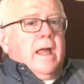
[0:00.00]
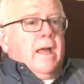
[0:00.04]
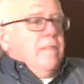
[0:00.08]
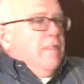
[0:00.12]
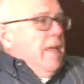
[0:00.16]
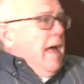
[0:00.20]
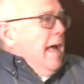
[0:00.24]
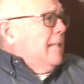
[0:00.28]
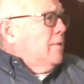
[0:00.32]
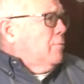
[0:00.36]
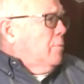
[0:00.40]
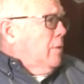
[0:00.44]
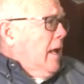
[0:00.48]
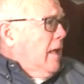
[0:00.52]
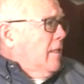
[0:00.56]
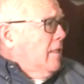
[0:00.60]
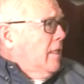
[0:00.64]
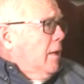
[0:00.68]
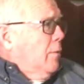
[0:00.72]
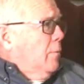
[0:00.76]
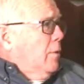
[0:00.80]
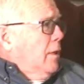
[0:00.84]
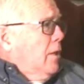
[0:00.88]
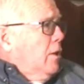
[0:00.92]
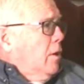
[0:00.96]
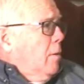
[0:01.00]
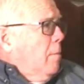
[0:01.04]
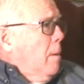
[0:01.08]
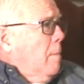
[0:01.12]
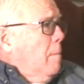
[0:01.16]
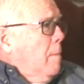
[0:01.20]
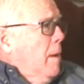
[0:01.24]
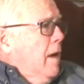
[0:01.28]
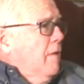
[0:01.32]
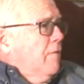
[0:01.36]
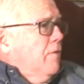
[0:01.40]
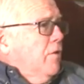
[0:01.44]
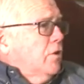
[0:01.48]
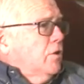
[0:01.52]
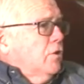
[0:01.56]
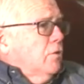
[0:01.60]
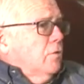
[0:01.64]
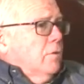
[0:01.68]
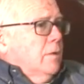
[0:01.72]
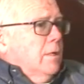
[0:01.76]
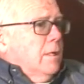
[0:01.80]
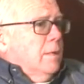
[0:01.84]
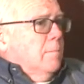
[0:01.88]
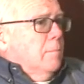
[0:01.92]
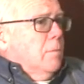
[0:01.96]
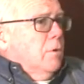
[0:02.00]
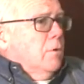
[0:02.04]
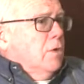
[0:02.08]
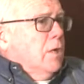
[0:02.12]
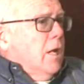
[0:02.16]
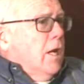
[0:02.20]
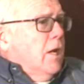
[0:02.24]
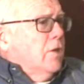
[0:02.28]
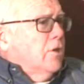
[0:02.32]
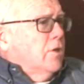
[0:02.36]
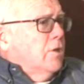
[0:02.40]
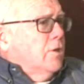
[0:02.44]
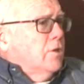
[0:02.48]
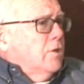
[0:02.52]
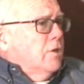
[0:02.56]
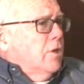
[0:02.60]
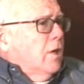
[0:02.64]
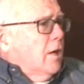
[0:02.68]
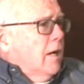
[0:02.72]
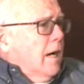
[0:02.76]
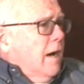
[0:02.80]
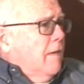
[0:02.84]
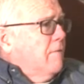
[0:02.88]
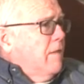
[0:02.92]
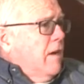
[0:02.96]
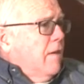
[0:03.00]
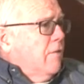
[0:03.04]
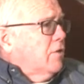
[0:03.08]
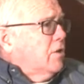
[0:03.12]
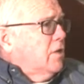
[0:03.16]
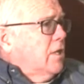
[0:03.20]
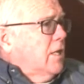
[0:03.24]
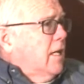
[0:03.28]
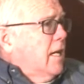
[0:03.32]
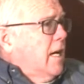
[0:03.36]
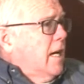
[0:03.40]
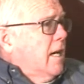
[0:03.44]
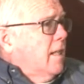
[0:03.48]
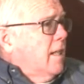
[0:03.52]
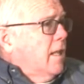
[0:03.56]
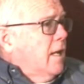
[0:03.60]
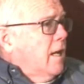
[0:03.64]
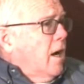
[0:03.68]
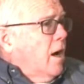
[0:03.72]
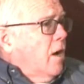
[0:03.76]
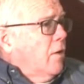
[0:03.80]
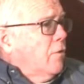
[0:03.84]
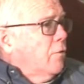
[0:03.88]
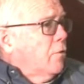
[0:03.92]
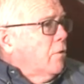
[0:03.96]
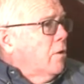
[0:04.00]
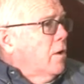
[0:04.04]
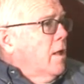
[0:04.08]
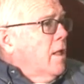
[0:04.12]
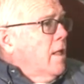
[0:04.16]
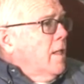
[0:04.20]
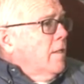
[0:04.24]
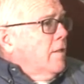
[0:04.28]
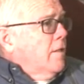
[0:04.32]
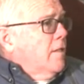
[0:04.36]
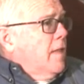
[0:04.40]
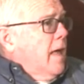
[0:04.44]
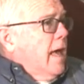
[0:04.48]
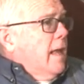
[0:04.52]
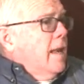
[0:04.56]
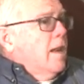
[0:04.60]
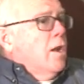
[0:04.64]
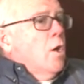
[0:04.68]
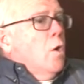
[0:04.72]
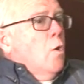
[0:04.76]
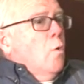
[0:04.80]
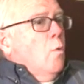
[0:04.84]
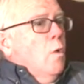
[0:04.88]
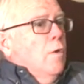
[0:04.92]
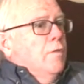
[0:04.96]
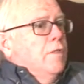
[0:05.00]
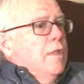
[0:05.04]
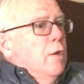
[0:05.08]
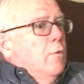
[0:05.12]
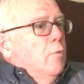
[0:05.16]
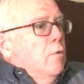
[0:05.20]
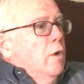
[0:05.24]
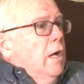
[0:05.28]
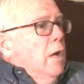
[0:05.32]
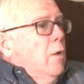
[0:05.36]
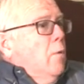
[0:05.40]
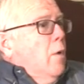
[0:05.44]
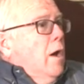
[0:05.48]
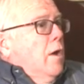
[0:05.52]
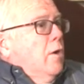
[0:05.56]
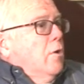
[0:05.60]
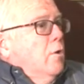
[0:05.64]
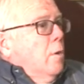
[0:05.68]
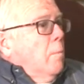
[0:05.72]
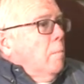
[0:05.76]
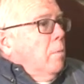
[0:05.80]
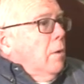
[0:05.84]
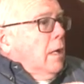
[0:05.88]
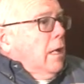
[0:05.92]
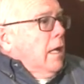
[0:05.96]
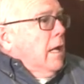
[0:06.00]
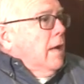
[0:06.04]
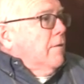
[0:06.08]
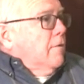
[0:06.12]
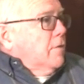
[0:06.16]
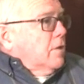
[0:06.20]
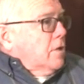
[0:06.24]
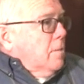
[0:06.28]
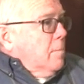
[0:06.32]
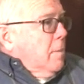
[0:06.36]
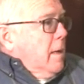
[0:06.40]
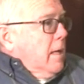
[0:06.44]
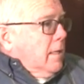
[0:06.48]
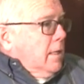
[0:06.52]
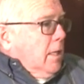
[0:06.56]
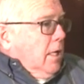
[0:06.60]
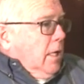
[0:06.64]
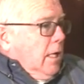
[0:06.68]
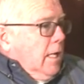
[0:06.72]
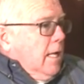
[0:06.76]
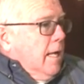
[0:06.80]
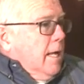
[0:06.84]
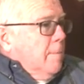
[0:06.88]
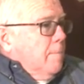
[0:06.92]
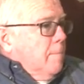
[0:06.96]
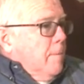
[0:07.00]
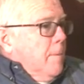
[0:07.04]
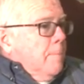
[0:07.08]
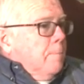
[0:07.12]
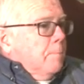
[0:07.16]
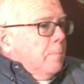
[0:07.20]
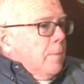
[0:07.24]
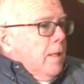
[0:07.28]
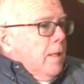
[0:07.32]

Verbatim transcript: And that's what I think when they talk about beneficial mutations, Doug. I've never seen anything other than that. What they really want you to believe is to make the leap